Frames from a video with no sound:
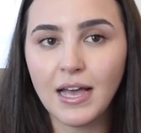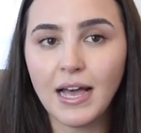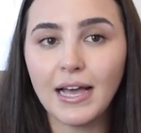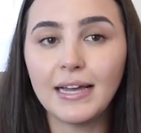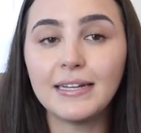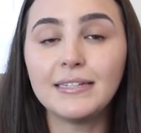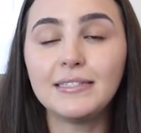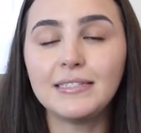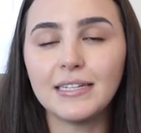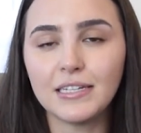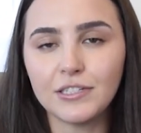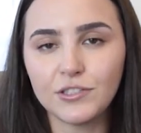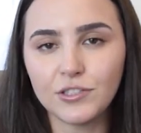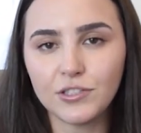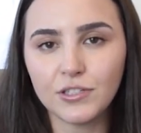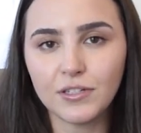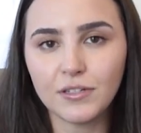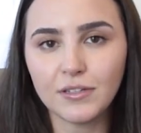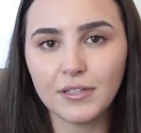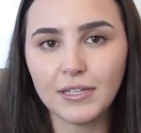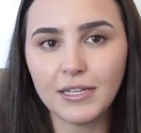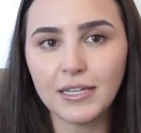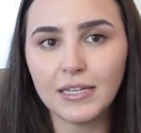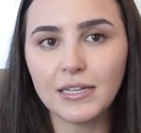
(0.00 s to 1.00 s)

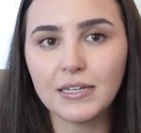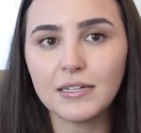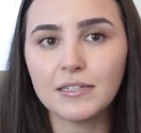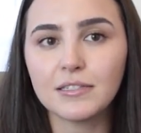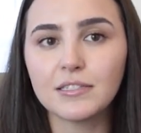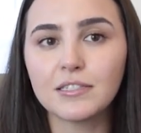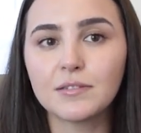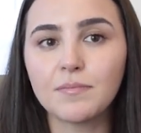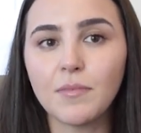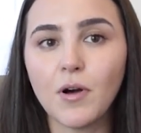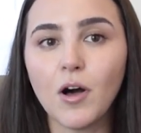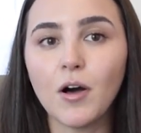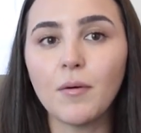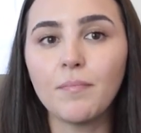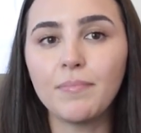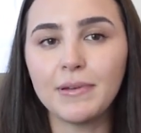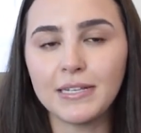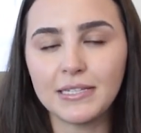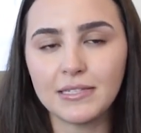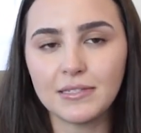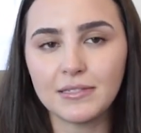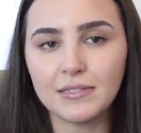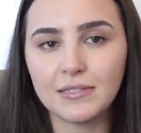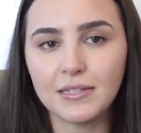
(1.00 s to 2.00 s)
Additionally, small
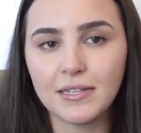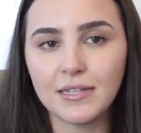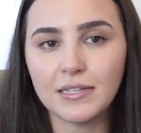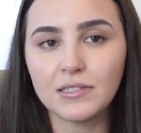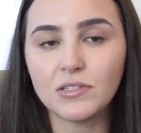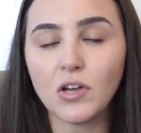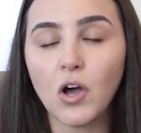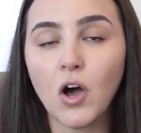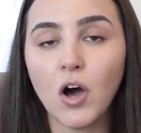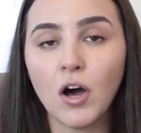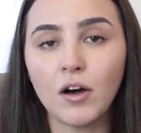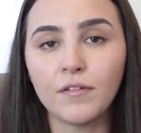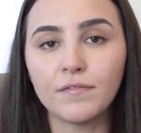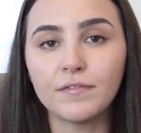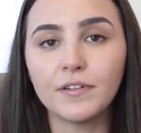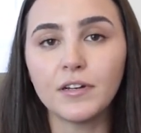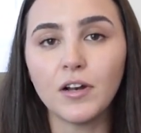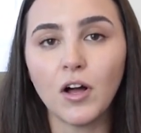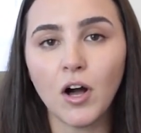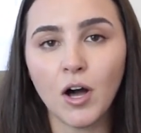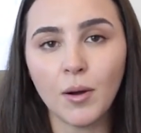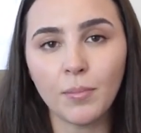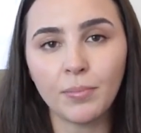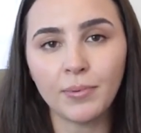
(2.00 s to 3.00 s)
businesses
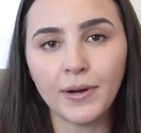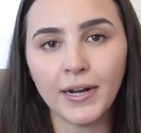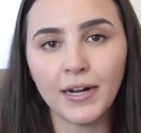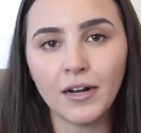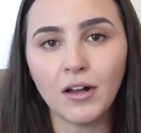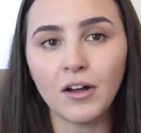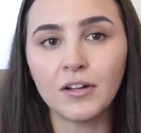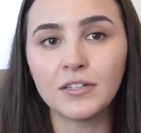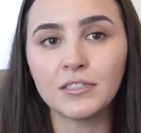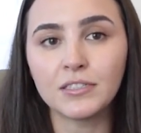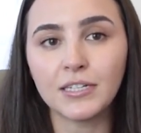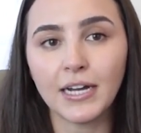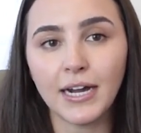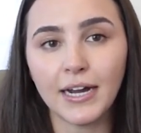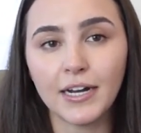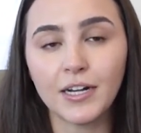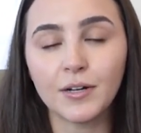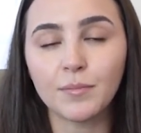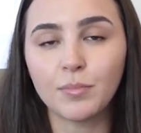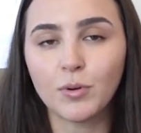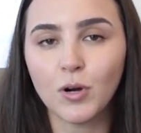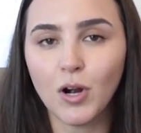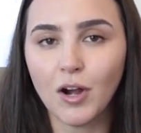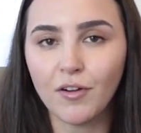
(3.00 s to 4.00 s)
often operate on
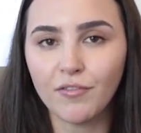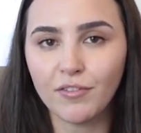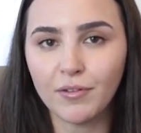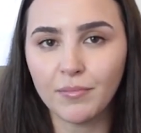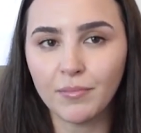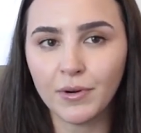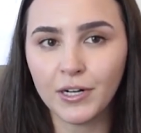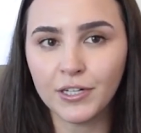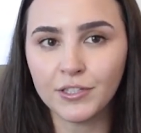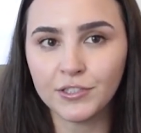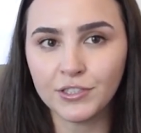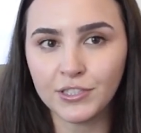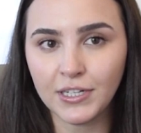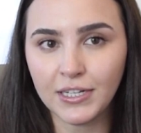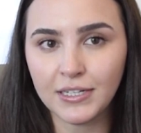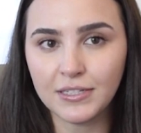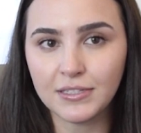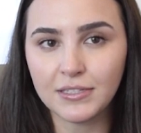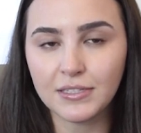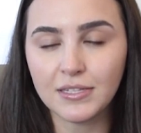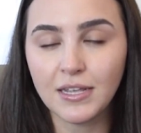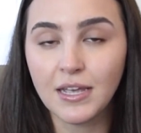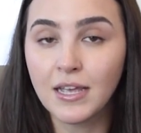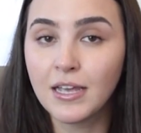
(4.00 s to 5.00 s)
tighter profit
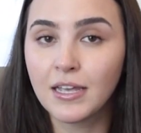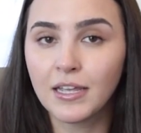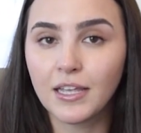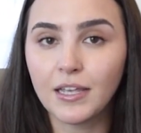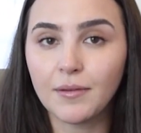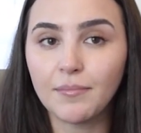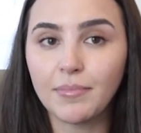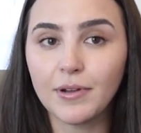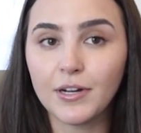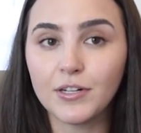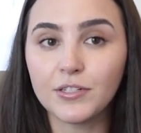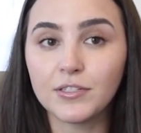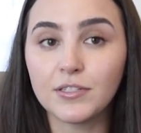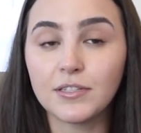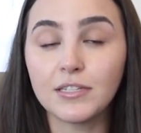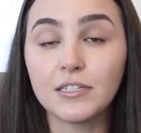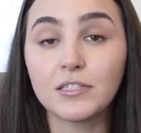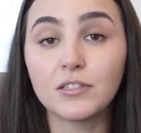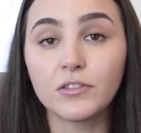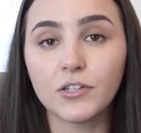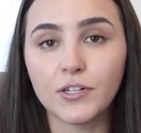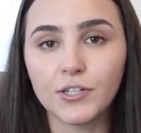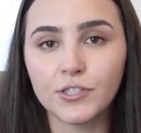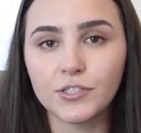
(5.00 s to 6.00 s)
margins compared to
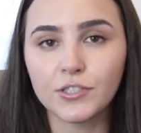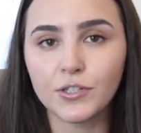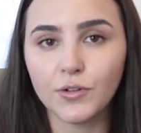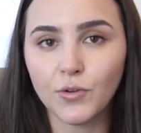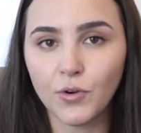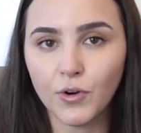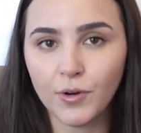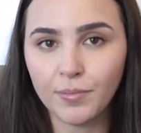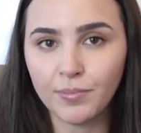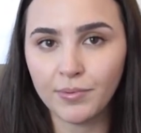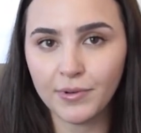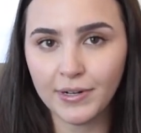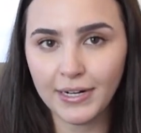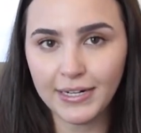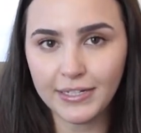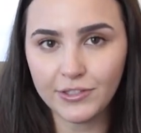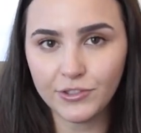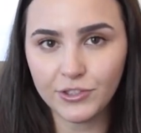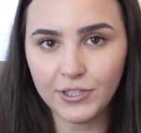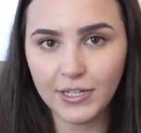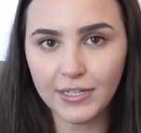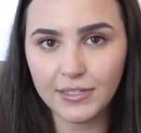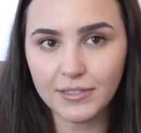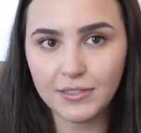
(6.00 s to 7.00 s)
these larger
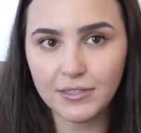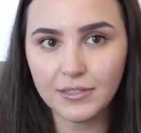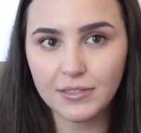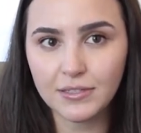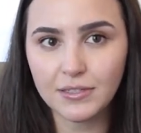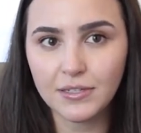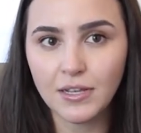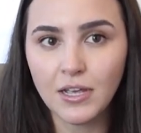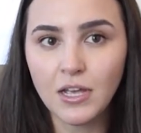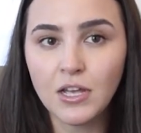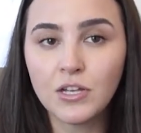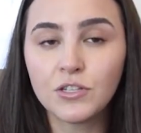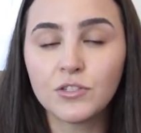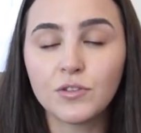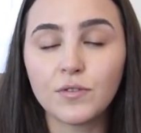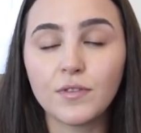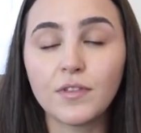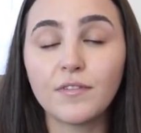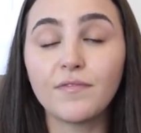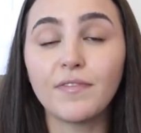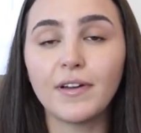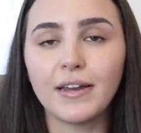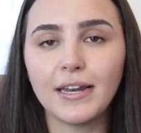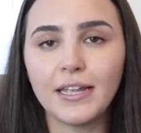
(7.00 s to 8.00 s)
corporations, so
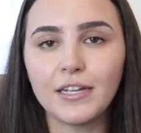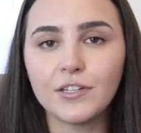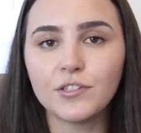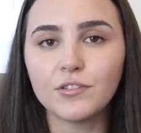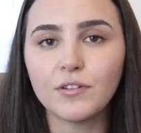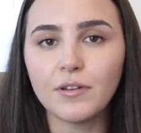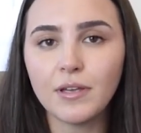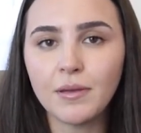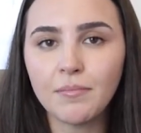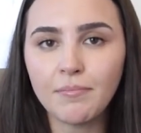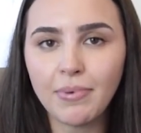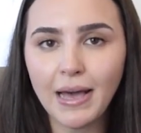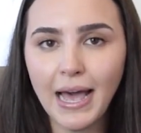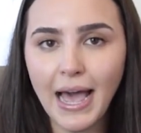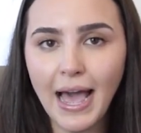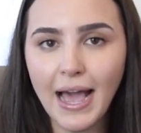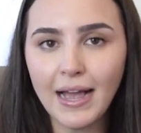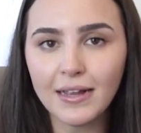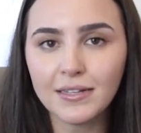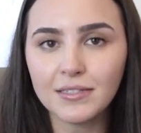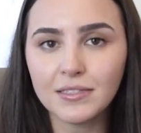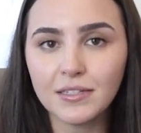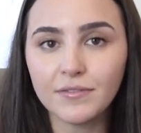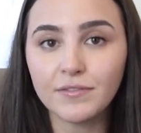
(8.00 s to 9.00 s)
the financial
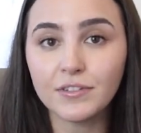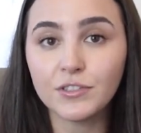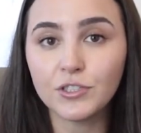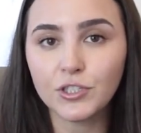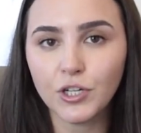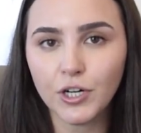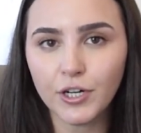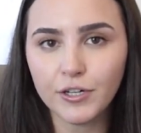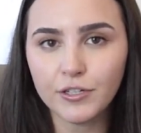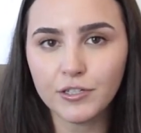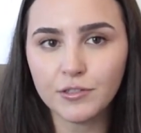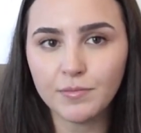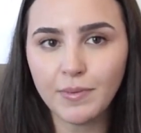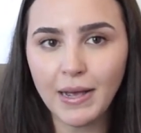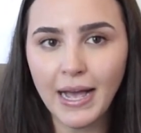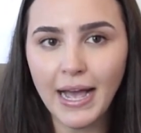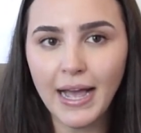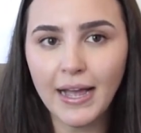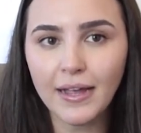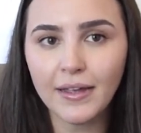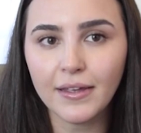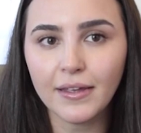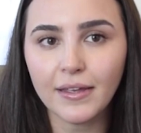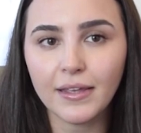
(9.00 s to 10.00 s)
impacts of a
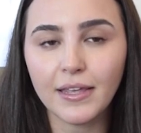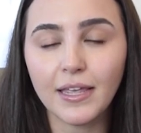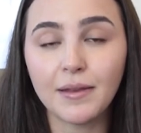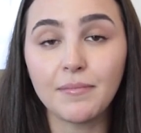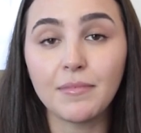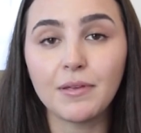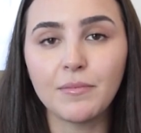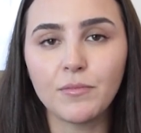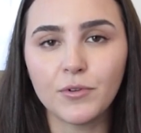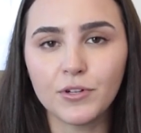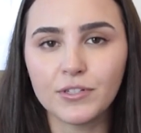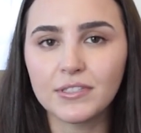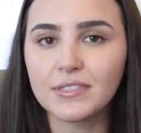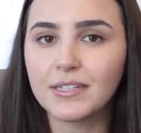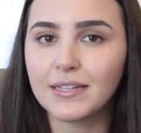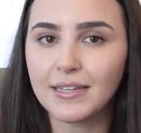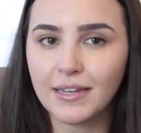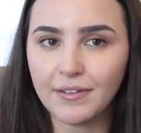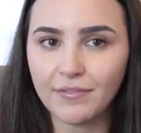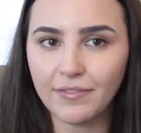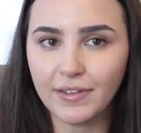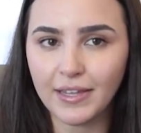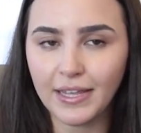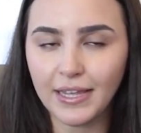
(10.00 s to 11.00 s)
chargeback can be more
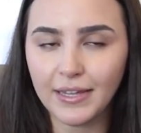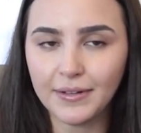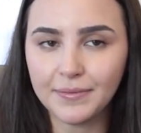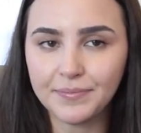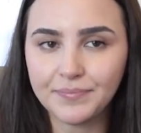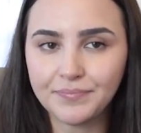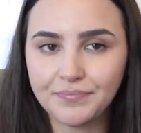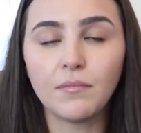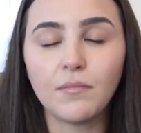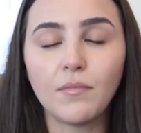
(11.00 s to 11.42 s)
significant.